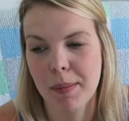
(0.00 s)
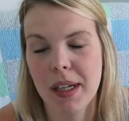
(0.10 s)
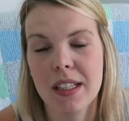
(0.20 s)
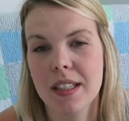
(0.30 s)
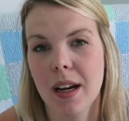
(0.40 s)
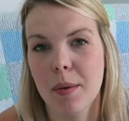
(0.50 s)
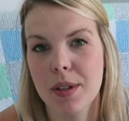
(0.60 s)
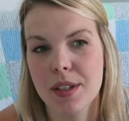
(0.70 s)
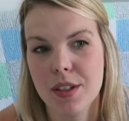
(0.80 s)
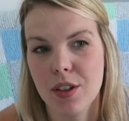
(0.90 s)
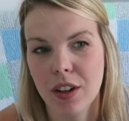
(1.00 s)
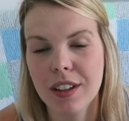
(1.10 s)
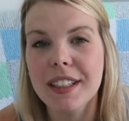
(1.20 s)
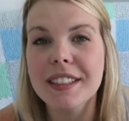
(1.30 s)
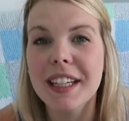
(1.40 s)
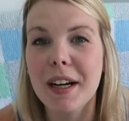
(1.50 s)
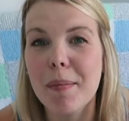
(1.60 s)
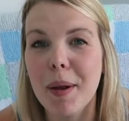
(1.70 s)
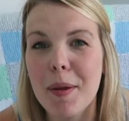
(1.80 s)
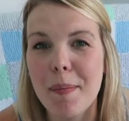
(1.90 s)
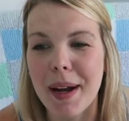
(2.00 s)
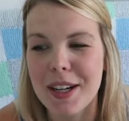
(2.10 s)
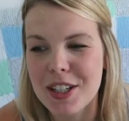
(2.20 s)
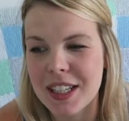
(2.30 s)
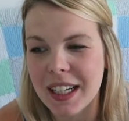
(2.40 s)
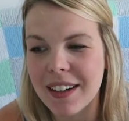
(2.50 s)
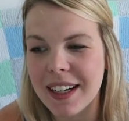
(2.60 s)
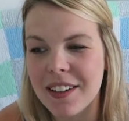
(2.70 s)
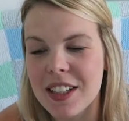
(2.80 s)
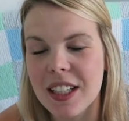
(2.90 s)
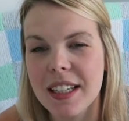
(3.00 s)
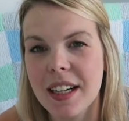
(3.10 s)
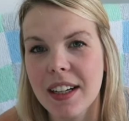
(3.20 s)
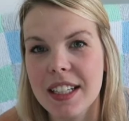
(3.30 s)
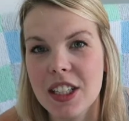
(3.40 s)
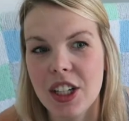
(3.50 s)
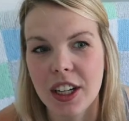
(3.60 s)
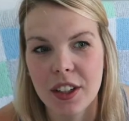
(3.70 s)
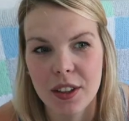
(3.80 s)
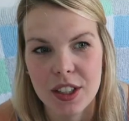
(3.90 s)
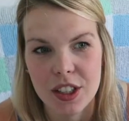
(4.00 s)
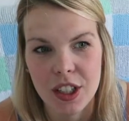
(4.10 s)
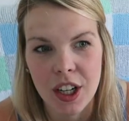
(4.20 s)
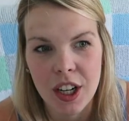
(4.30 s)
because I was struggling to get up on the bed, she's like, okay, you need to lie down, I need to check you, because